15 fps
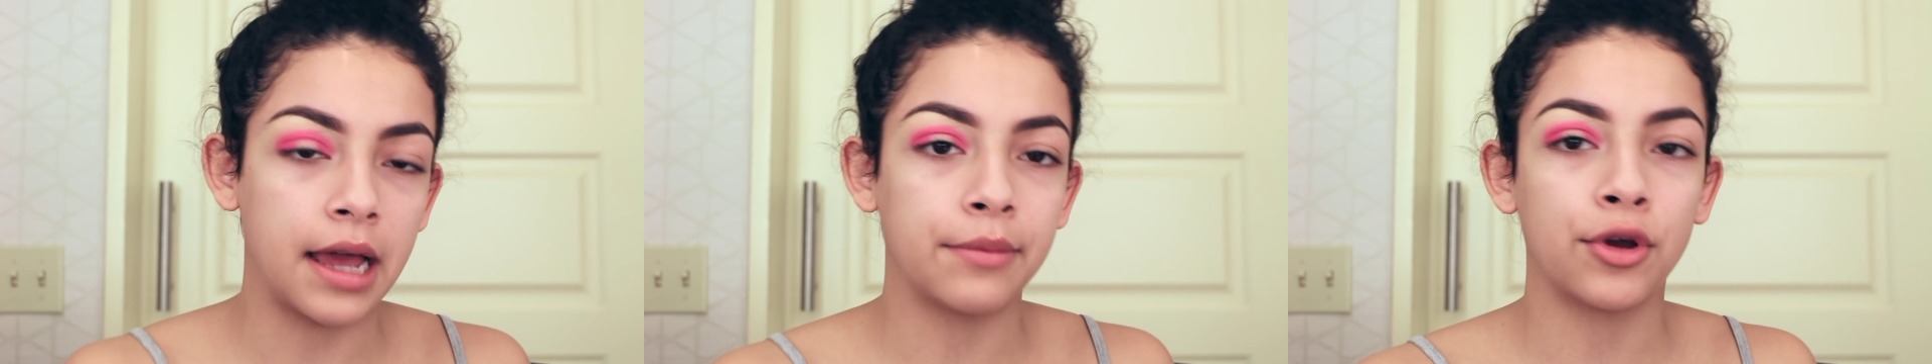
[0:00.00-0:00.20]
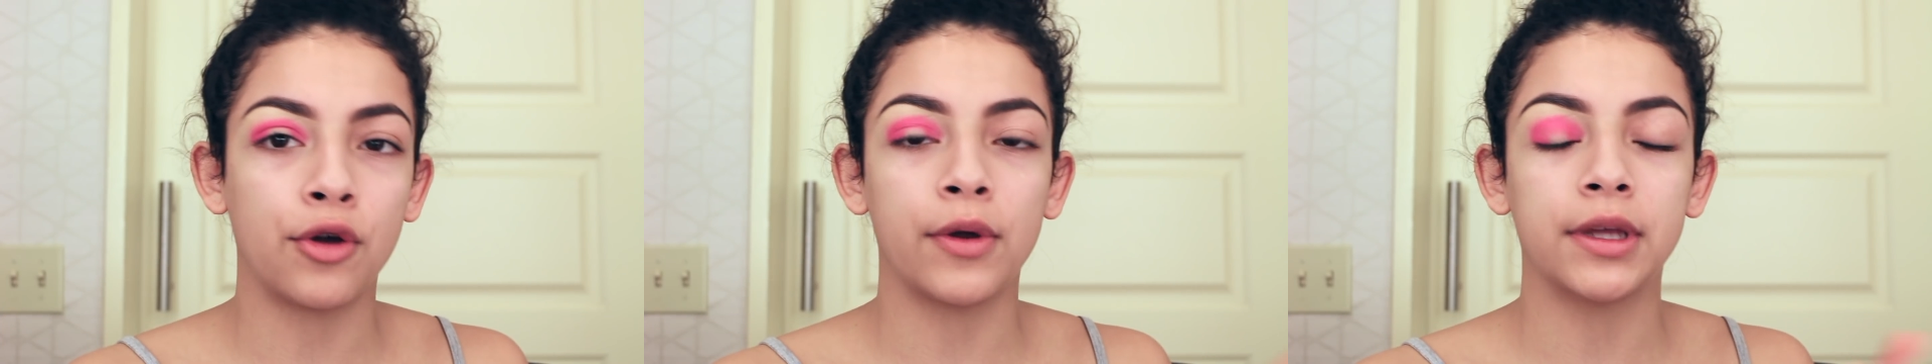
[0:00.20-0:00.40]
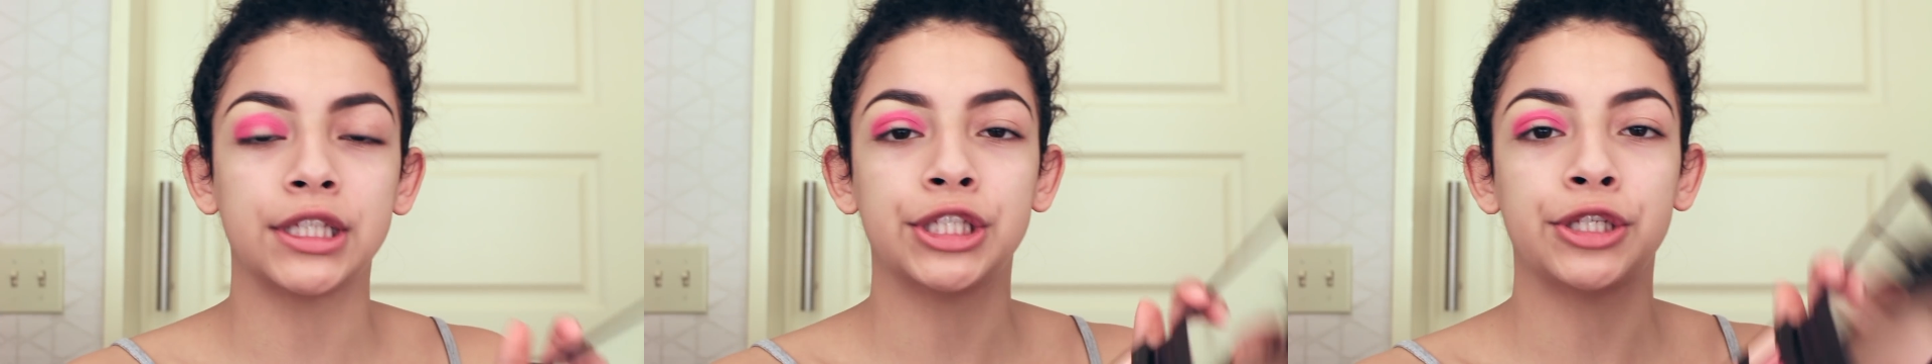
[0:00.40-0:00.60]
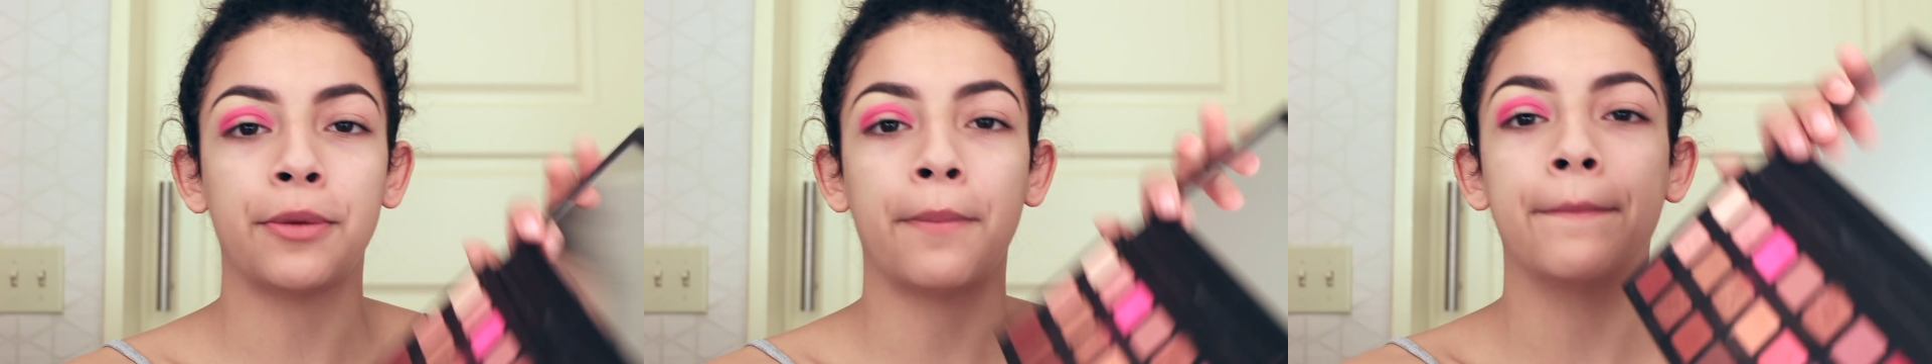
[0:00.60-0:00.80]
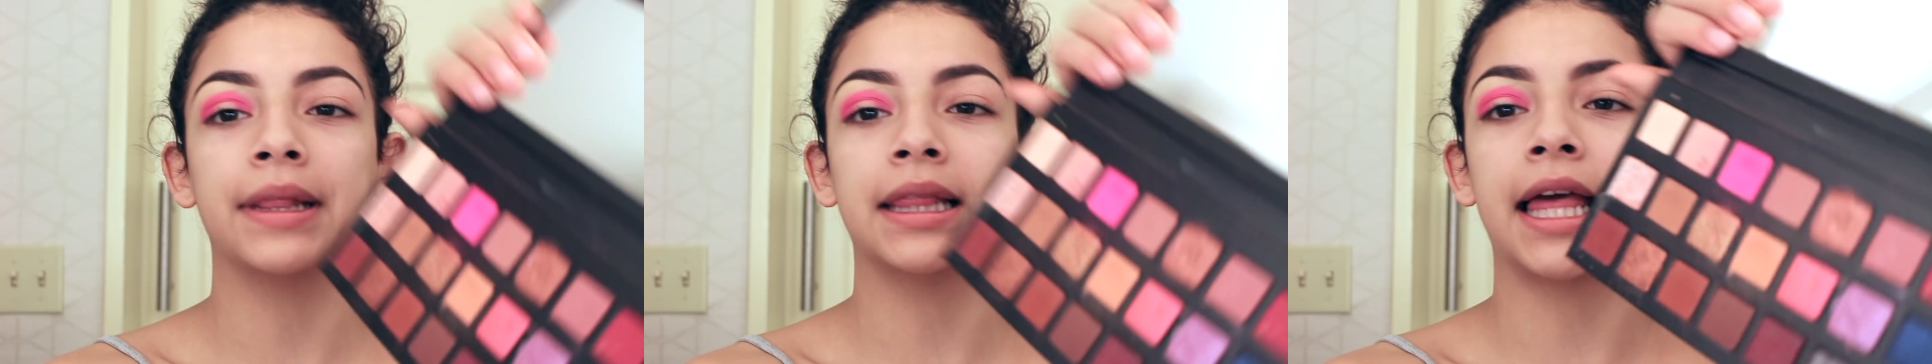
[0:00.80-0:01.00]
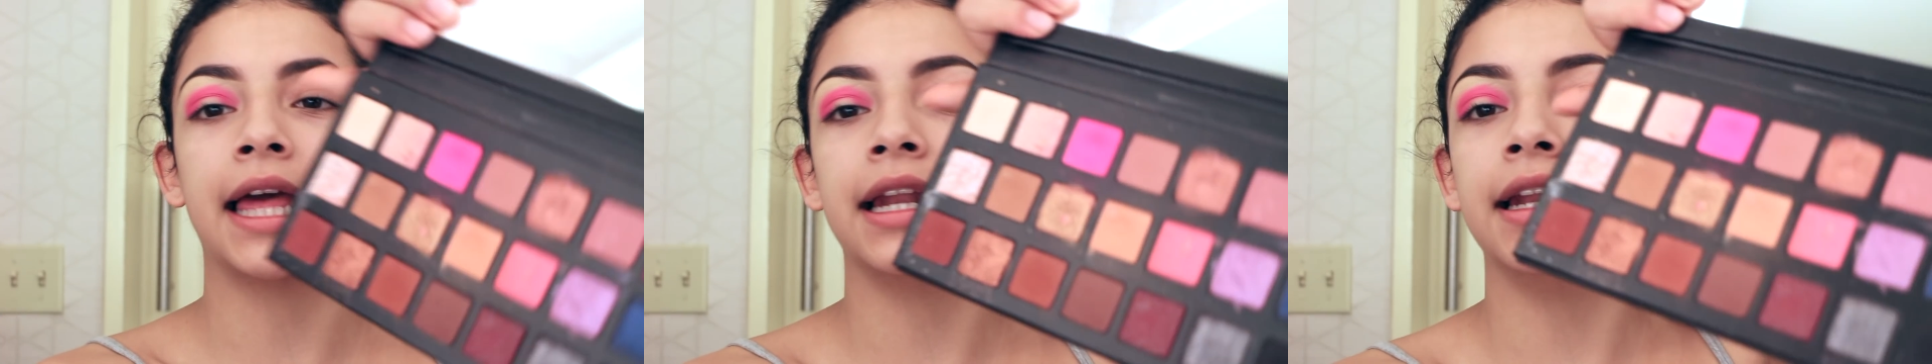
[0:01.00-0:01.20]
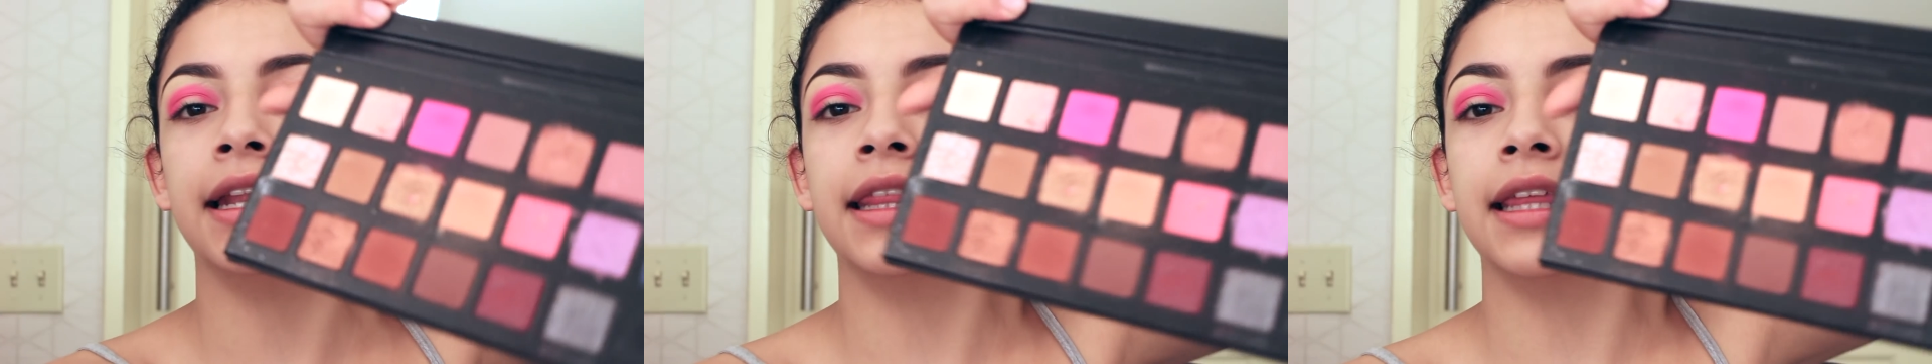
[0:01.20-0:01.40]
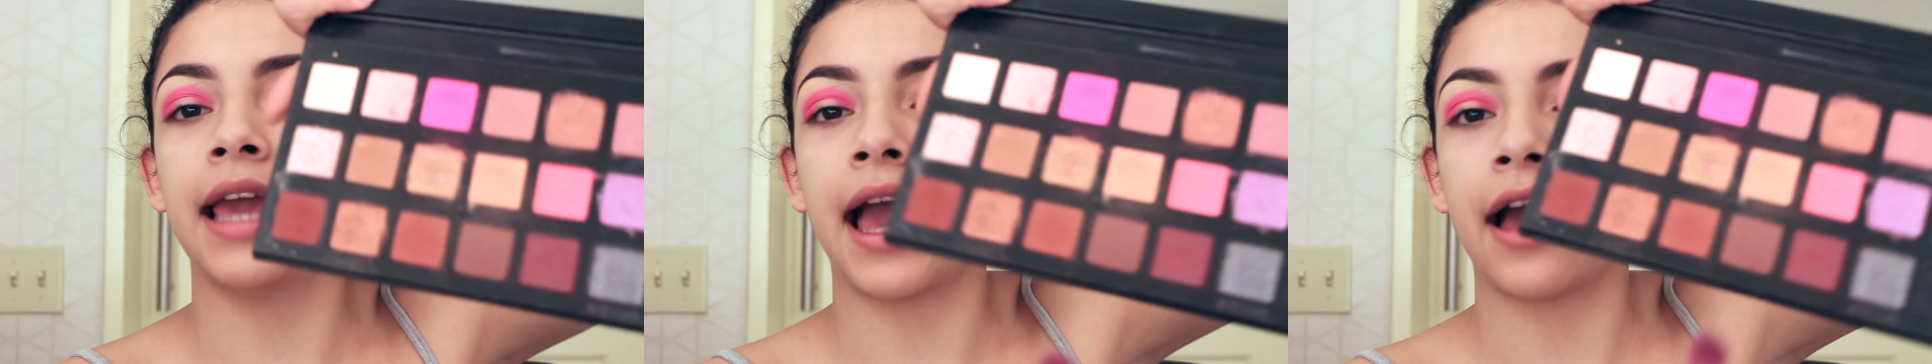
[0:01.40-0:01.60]
I'm going to blend
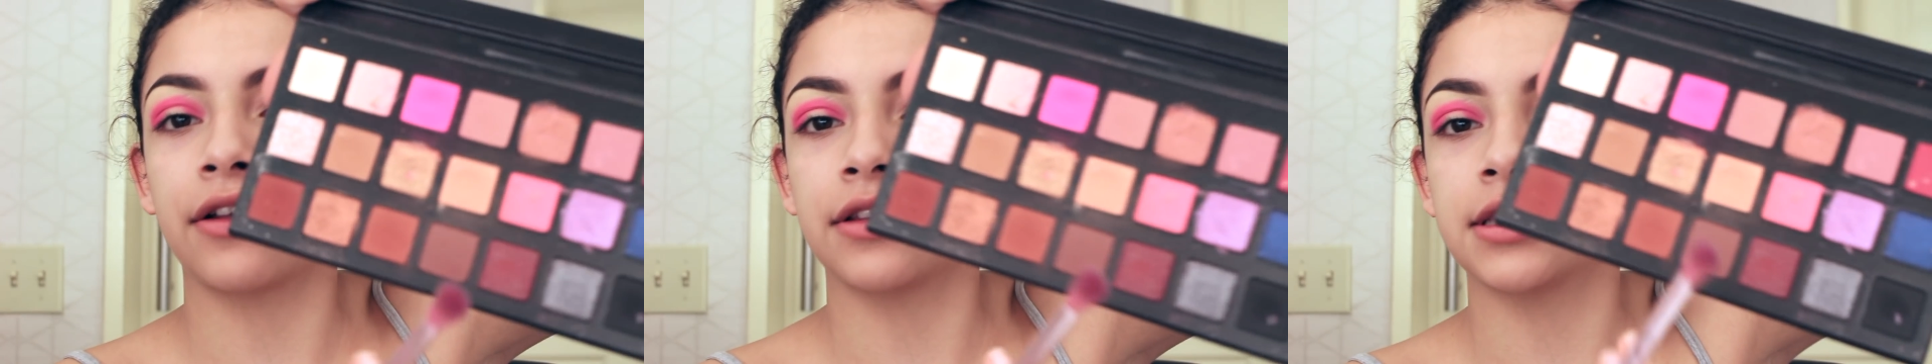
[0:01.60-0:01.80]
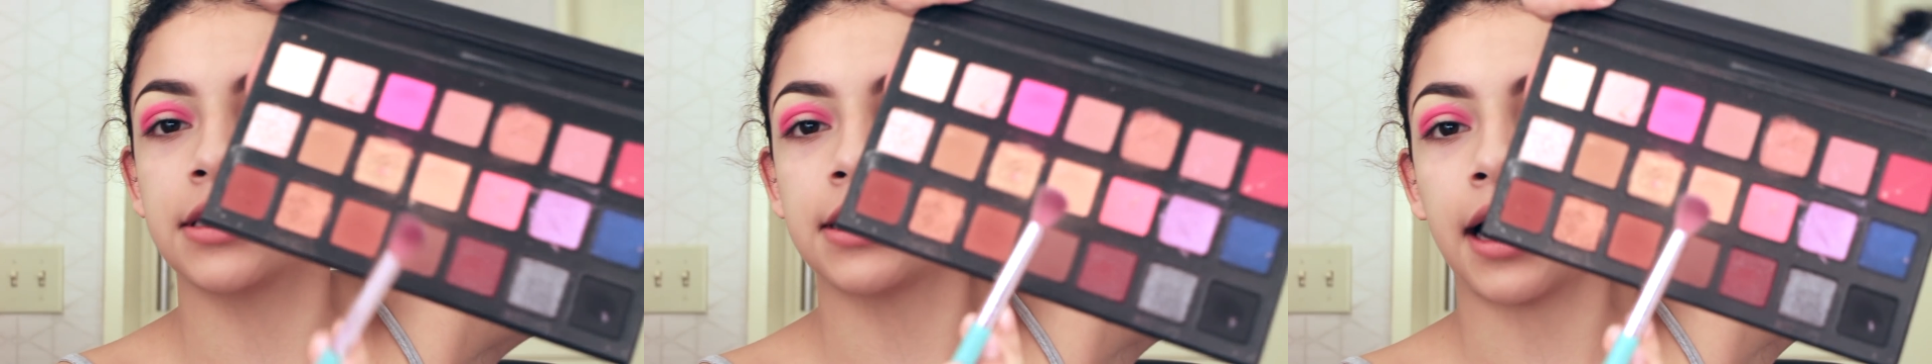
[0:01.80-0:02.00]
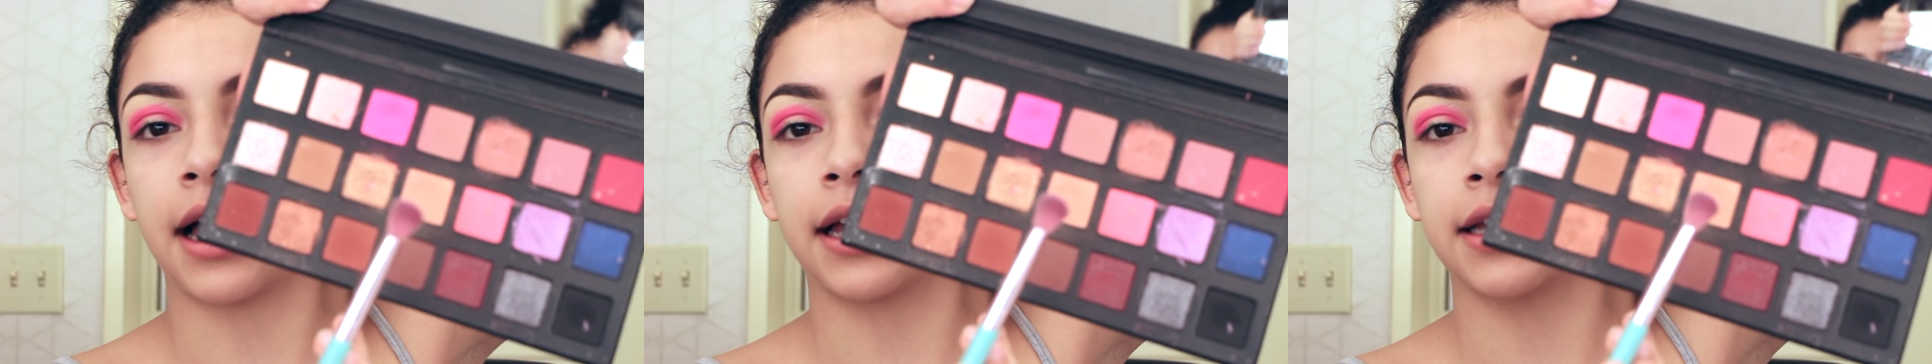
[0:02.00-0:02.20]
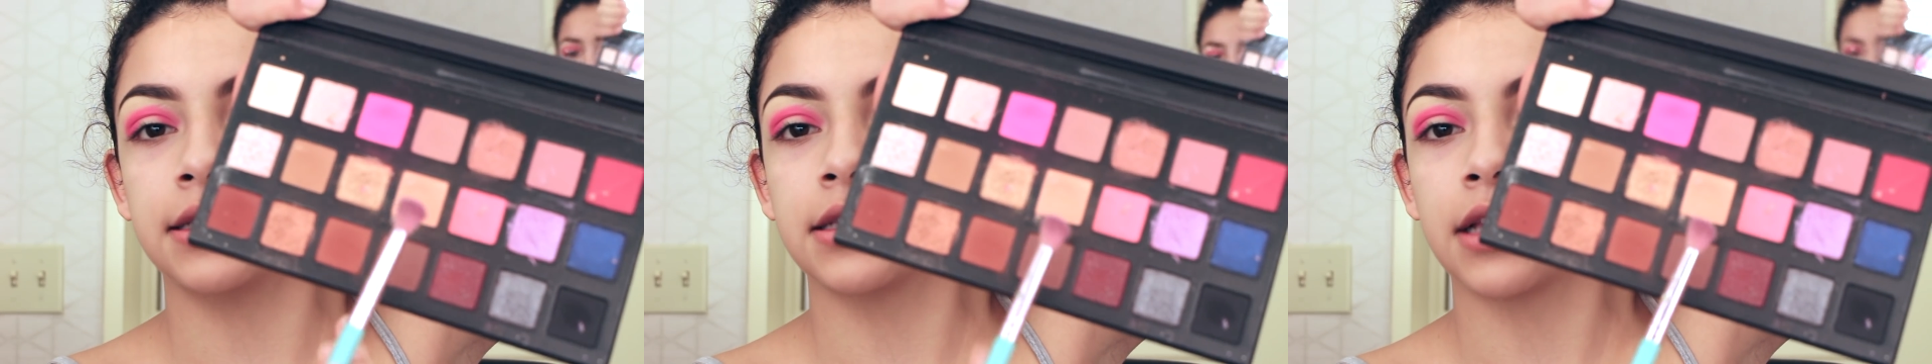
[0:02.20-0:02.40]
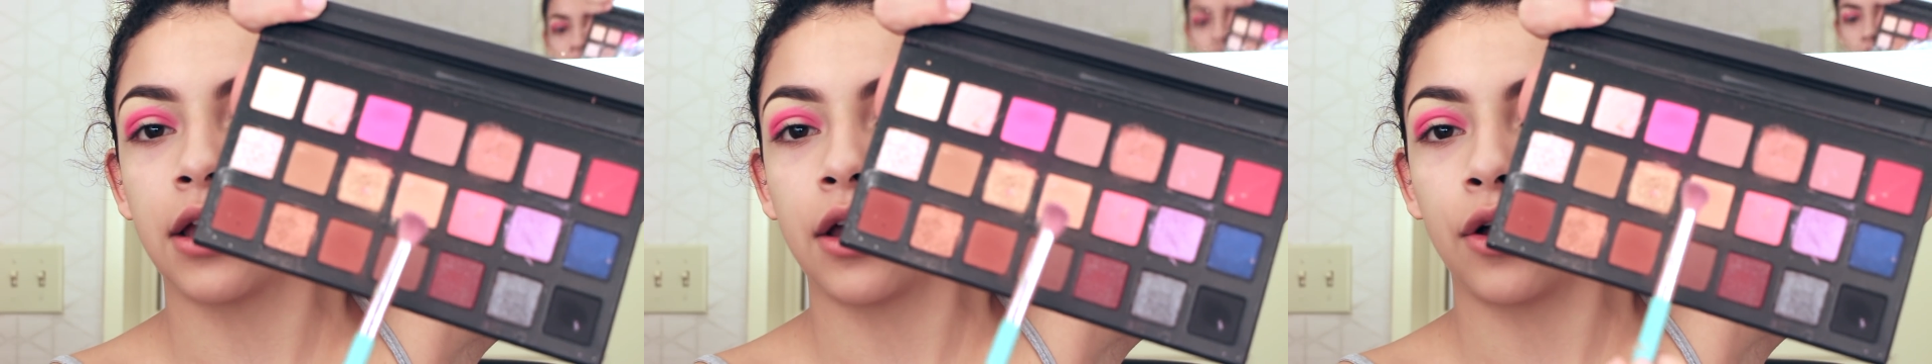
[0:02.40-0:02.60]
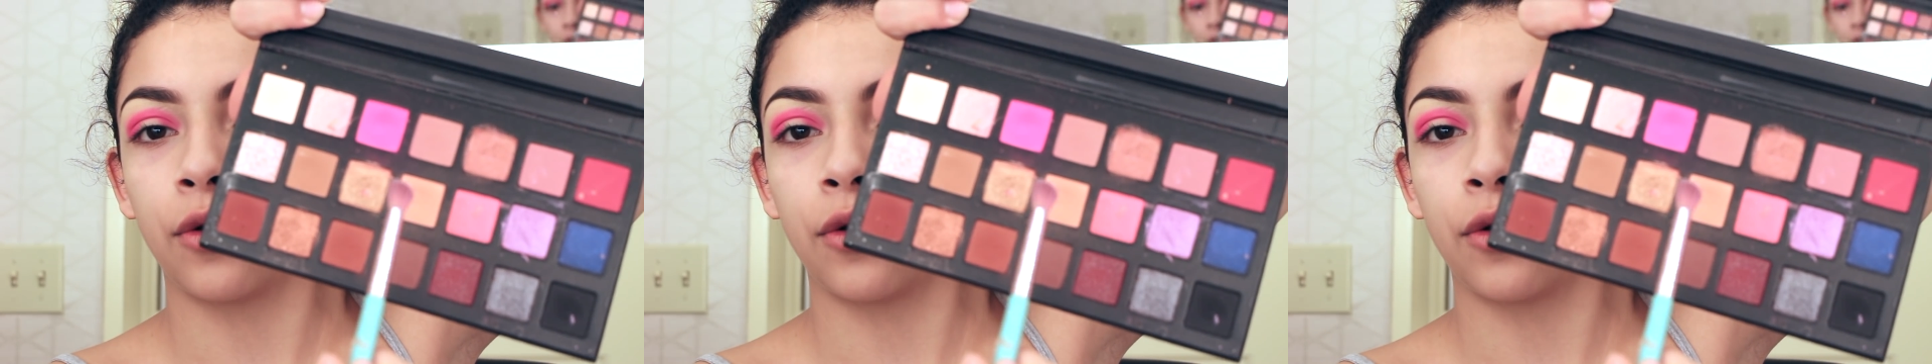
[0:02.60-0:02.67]
the outsides